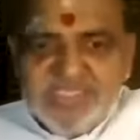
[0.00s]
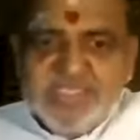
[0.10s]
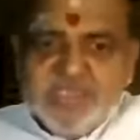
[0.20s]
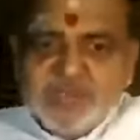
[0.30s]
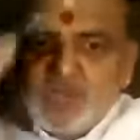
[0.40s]

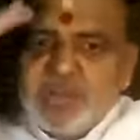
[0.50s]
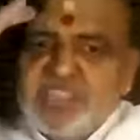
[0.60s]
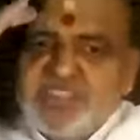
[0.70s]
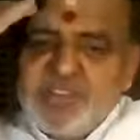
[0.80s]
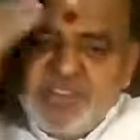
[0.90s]
So your
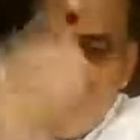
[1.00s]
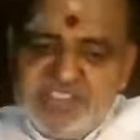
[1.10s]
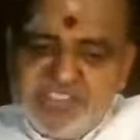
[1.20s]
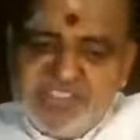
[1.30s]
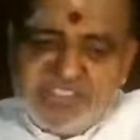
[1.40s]
eyes are
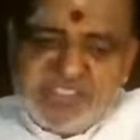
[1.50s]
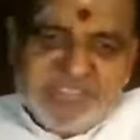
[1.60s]
engaged in that.